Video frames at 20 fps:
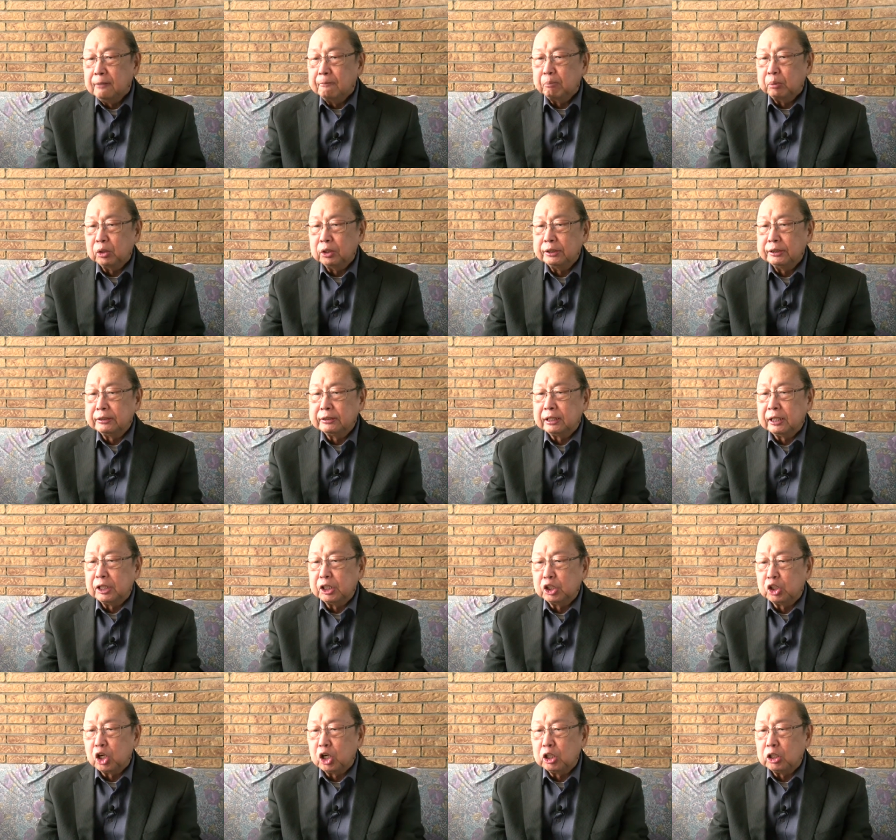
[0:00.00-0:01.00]
political
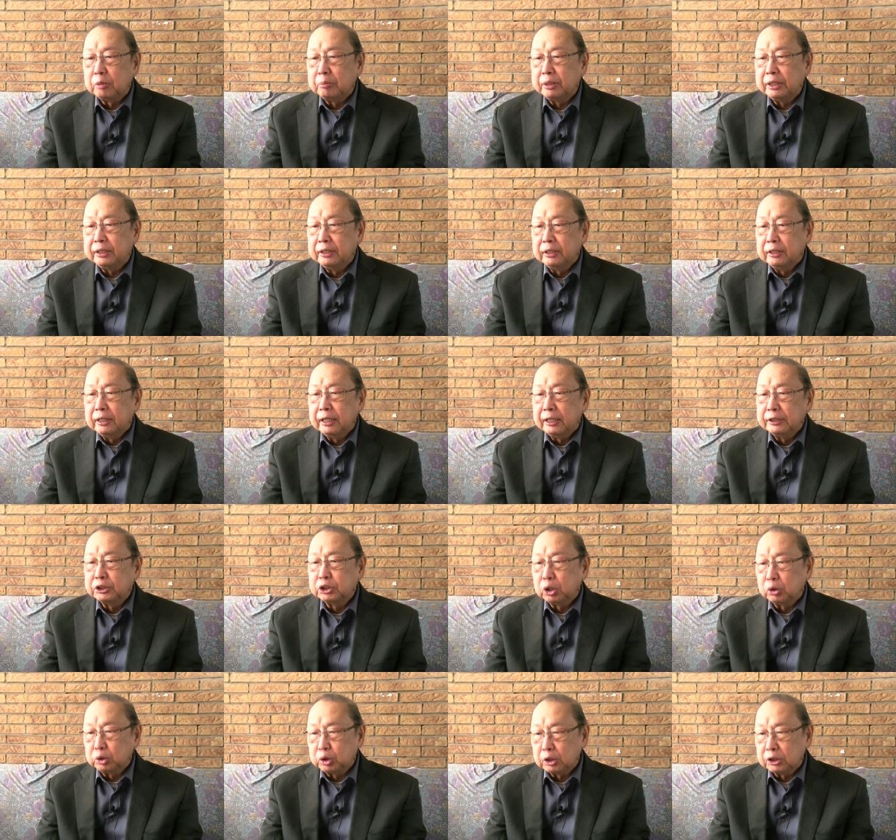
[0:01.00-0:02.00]
economy, and
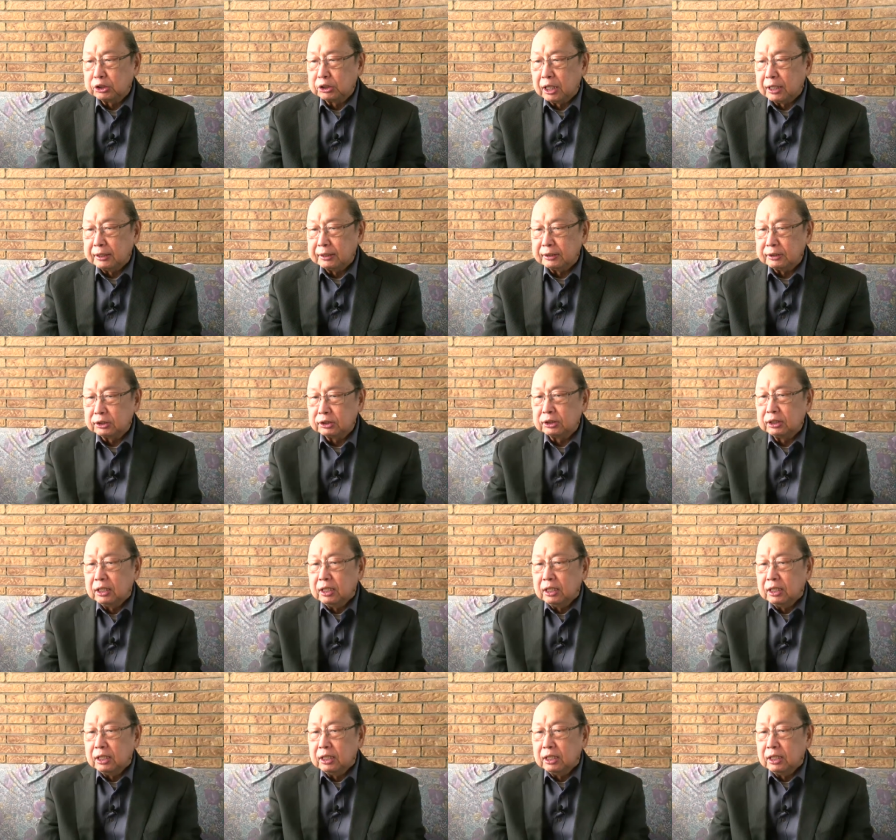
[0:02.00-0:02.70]
social science.